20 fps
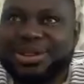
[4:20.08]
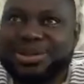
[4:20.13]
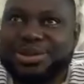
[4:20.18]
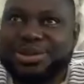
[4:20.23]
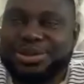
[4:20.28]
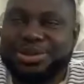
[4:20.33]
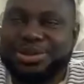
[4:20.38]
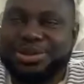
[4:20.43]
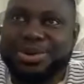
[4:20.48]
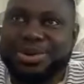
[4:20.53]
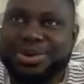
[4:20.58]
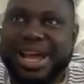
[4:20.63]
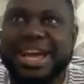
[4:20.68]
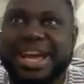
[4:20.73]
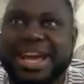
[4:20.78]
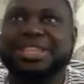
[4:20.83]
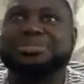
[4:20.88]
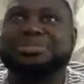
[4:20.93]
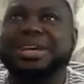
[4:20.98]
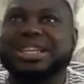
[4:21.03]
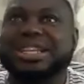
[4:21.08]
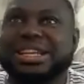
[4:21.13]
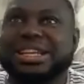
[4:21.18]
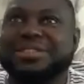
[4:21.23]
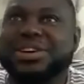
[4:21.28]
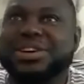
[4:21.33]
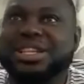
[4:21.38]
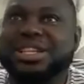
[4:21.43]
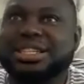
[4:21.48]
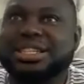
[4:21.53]
So I ask
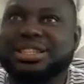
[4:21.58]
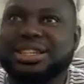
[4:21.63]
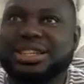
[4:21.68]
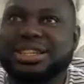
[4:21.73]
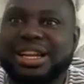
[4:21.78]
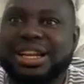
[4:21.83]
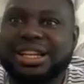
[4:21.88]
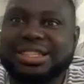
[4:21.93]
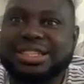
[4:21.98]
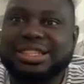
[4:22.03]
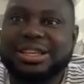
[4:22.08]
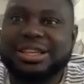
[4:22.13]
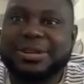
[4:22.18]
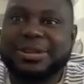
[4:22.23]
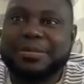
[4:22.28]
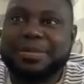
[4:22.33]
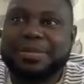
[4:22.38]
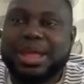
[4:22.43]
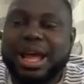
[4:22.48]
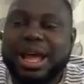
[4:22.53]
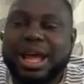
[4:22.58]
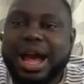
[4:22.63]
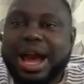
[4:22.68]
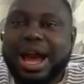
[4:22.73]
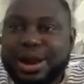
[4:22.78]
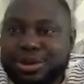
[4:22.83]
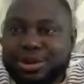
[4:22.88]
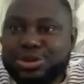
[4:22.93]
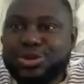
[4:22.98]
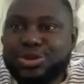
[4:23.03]
myself as a journalist,
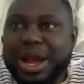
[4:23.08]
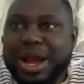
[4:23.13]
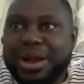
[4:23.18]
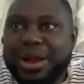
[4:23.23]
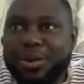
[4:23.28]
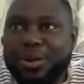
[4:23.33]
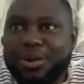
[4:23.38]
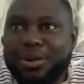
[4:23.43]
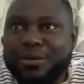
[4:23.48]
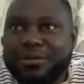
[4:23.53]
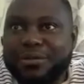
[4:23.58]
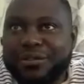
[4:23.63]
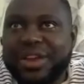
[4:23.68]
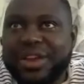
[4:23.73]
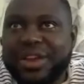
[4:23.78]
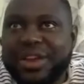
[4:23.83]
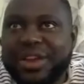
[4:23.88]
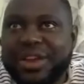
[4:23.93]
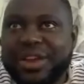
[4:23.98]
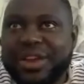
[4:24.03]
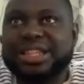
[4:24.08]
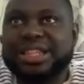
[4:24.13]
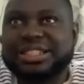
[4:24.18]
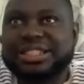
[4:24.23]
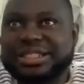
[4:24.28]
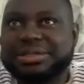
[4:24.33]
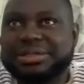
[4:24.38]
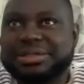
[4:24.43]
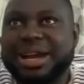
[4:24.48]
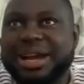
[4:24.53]
how do I
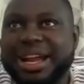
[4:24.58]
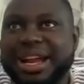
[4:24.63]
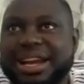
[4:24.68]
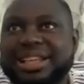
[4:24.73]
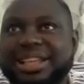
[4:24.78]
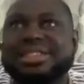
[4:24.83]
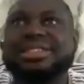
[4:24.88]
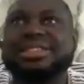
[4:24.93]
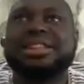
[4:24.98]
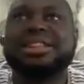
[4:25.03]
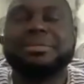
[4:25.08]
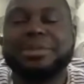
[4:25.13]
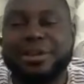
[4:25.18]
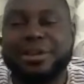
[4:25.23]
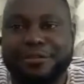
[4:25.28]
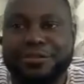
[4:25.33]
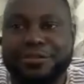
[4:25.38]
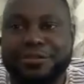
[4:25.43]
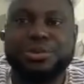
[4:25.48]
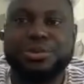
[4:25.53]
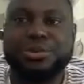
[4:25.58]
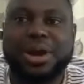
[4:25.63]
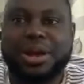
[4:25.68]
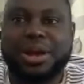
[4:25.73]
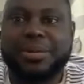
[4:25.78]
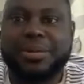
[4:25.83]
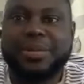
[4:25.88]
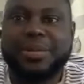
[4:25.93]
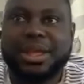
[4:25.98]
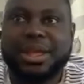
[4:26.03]
convince my listener, my viewer,
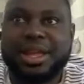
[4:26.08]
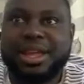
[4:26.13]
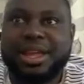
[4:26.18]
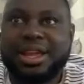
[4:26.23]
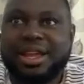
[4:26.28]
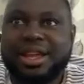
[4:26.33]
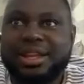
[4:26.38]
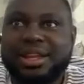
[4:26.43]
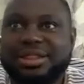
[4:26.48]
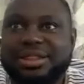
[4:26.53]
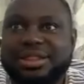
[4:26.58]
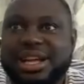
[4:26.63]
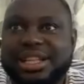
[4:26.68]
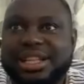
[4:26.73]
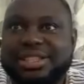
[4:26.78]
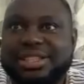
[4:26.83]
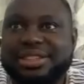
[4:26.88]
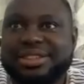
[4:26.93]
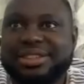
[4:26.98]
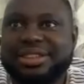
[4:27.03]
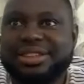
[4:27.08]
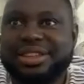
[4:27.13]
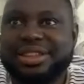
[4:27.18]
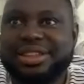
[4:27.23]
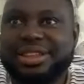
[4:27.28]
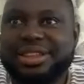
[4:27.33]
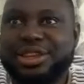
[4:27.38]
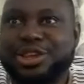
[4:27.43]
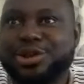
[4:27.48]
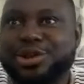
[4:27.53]
that
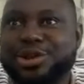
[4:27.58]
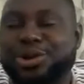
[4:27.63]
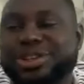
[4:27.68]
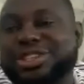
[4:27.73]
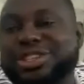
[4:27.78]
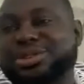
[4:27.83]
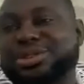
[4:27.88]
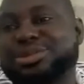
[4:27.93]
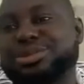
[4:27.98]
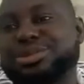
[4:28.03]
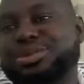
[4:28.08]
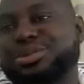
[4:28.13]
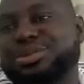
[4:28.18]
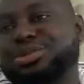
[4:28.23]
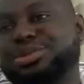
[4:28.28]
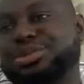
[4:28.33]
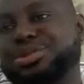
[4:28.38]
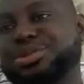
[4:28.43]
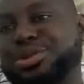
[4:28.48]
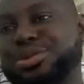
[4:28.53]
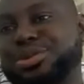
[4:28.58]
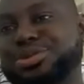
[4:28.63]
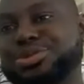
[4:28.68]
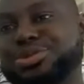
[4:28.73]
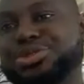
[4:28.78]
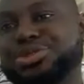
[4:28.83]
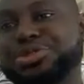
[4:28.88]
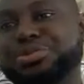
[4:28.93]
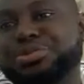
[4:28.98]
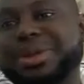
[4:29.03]
he or she should
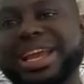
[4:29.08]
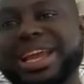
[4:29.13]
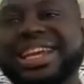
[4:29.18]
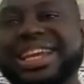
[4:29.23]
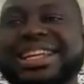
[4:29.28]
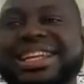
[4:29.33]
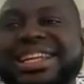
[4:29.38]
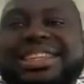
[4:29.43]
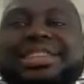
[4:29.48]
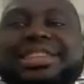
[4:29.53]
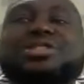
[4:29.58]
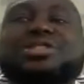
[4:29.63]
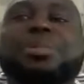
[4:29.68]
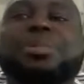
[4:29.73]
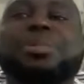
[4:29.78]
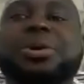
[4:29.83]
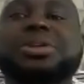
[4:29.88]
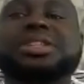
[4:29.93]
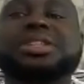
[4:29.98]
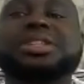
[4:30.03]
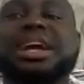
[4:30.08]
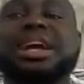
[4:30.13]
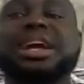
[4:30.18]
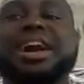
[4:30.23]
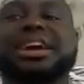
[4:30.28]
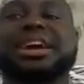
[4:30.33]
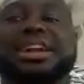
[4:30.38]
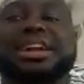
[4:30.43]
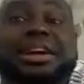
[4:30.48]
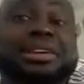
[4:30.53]
consume anything sport in
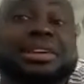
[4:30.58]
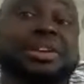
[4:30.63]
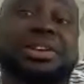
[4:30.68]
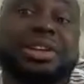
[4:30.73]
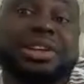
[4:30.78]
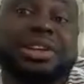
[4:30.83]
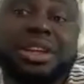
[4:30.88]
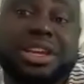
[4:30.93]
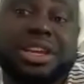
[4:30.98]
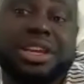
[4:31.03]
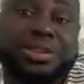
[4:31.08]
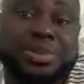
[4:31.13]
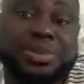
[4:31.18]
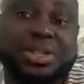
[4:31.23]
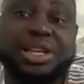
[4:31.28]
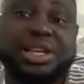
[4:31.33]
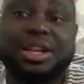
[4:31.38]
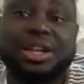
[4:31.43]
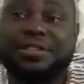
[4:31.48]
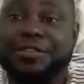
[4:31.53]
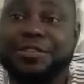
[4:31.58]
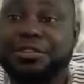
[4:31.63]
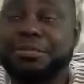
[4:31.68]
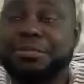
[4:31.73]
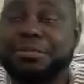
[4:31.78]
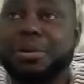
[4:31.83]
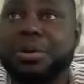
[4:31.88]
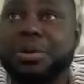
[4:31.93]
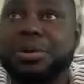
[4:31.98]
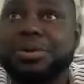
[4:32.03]
Ghana, especially
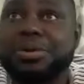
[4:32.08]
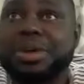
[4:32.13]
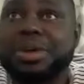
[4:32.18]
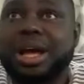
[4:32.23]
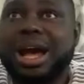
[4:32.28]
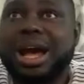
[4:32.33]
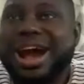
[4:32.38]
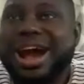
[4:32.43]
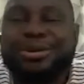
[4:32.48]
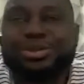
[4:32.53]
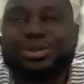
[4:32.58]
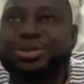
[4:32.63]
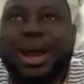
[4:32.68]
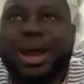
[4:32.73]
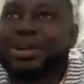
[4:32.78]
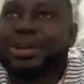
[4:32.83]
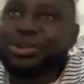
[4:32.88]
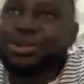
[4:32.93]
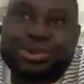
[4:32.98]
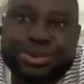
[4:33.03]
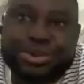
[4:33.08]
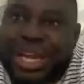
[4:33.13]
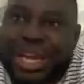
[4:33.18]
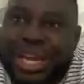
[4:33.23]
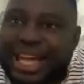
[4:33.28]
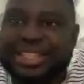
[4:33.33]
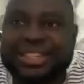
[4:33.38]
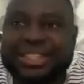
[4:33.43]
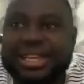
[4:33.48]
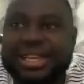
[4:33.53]
football? How do I do
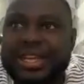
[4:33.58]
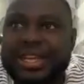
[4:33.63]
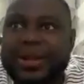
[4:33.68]
that?